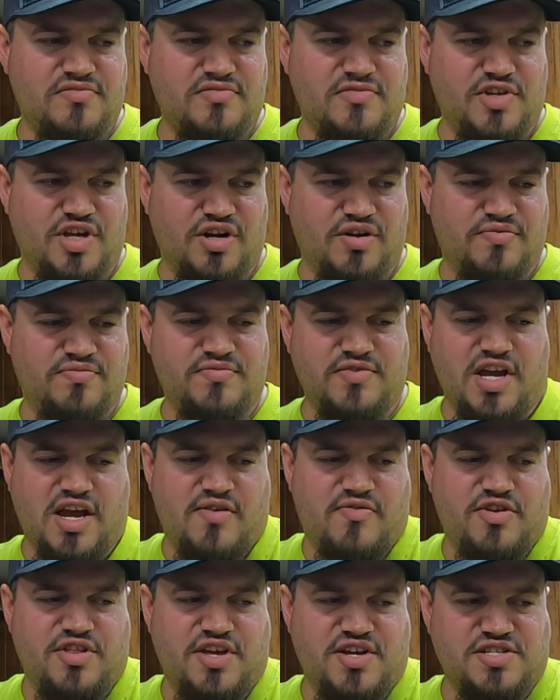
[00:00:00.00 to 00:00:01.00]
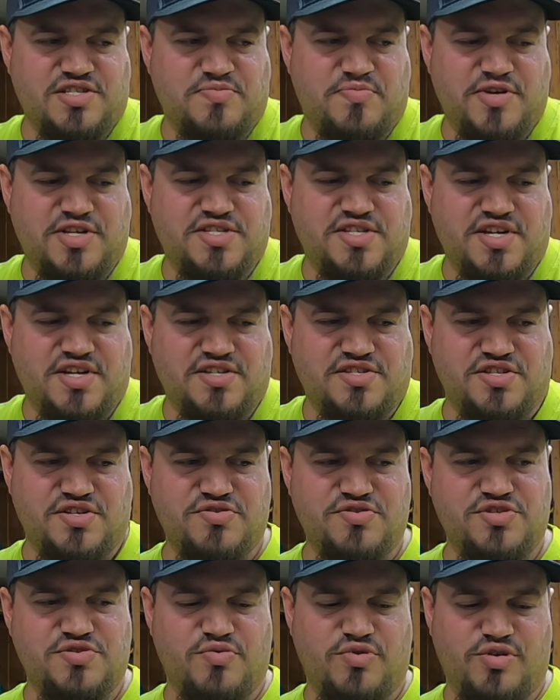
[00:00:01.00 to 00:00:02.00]
You know, everything's busy as
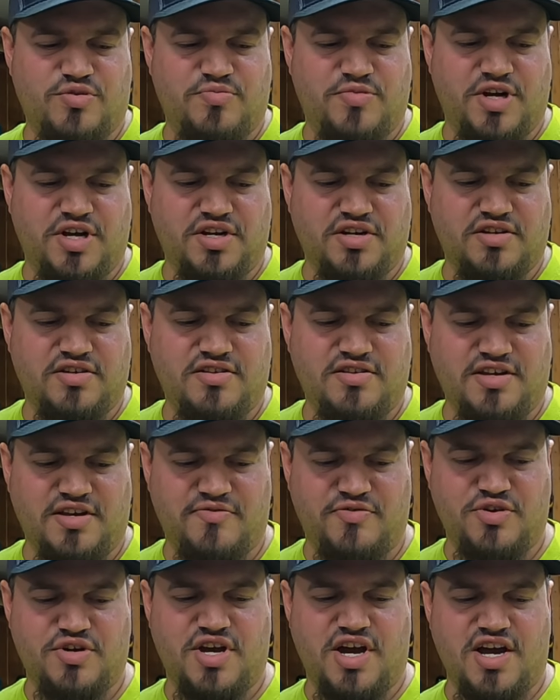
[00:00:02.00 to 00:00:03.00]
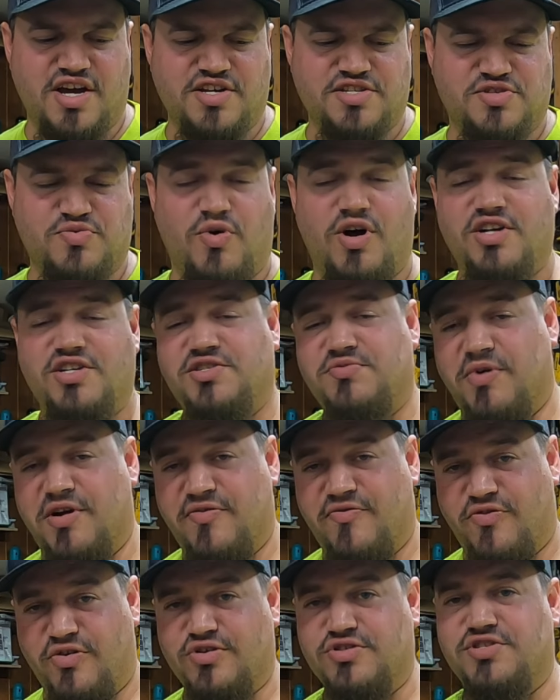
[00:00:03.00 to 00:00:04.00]
usual, but if you guys watched my
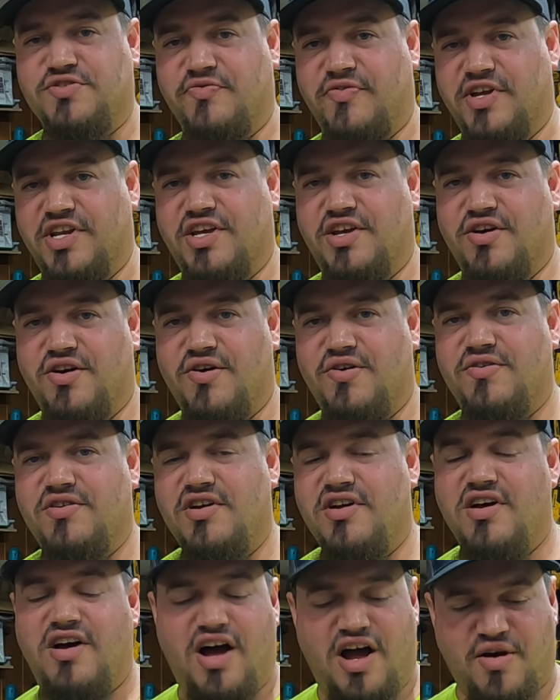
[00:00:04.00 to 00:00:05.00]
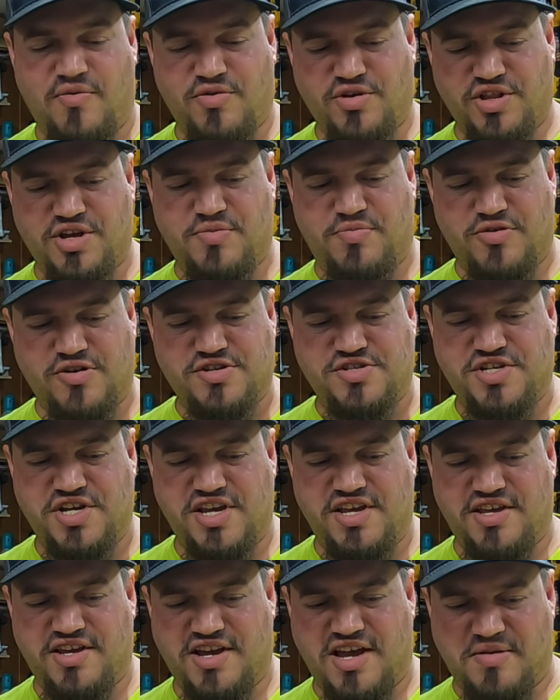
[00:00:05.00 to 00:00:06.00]
first video, I really
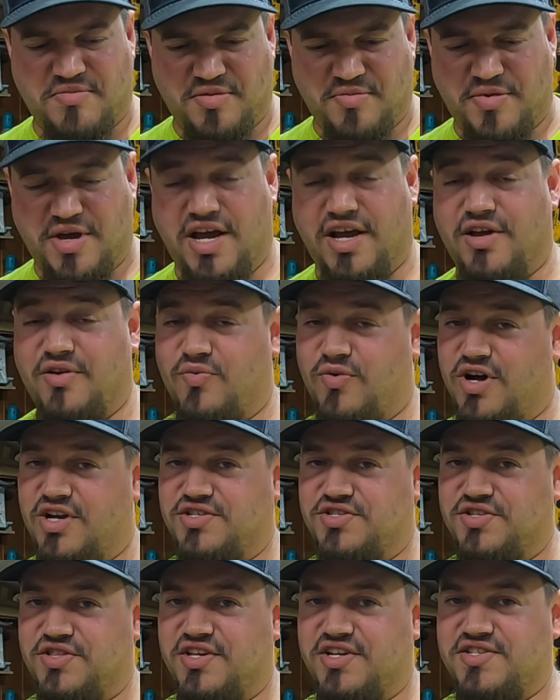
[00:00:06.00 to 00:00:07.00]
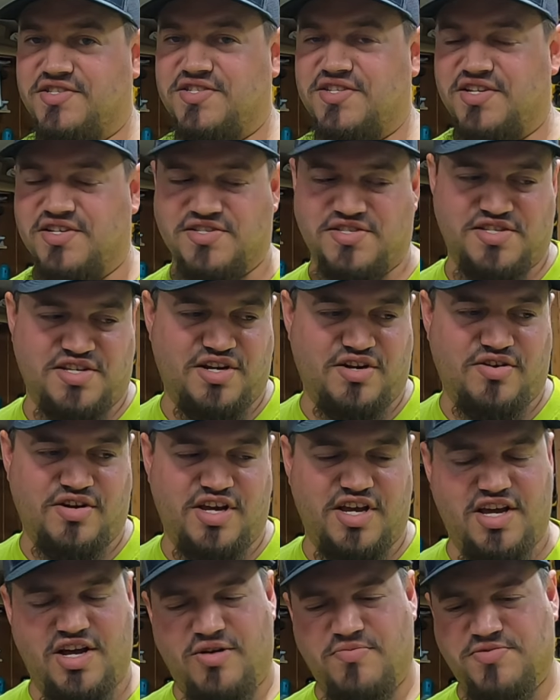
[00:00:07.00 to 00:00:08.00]
appreciate you coming back and watching this, because, you know,
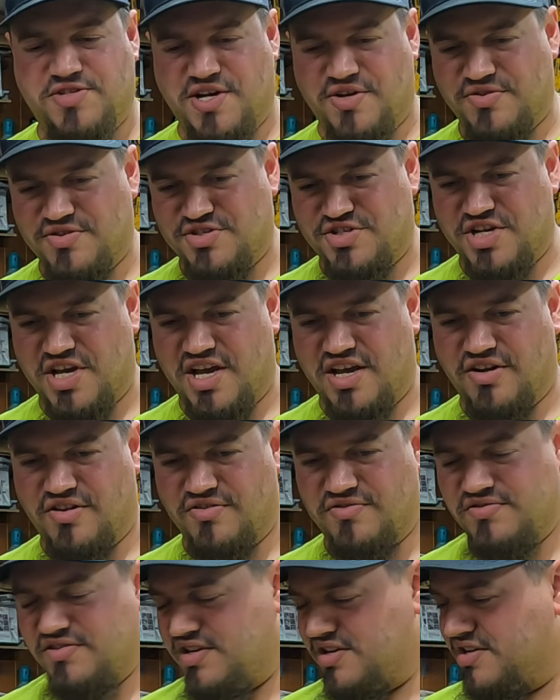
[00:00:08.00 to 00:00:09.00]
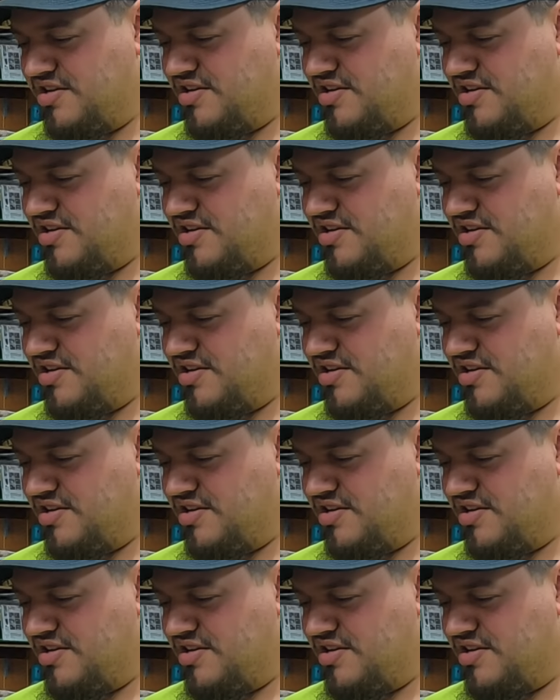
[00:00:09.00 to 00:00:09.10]
it helps out the channel.